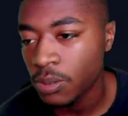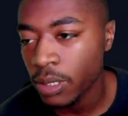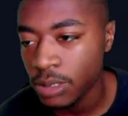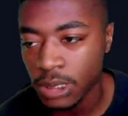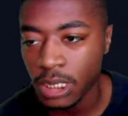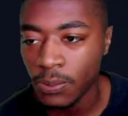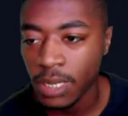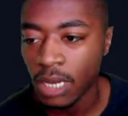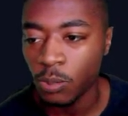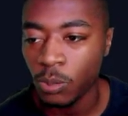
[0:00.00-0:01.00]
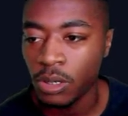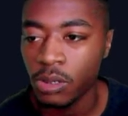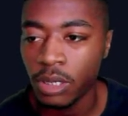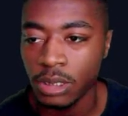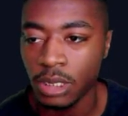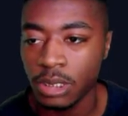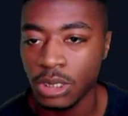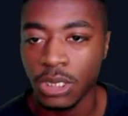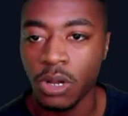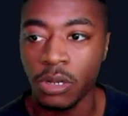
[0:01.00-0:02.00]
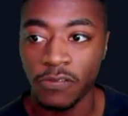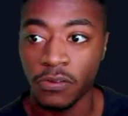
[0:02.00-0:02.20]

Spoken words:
because it's going to be kind of weird because it doesn't start on the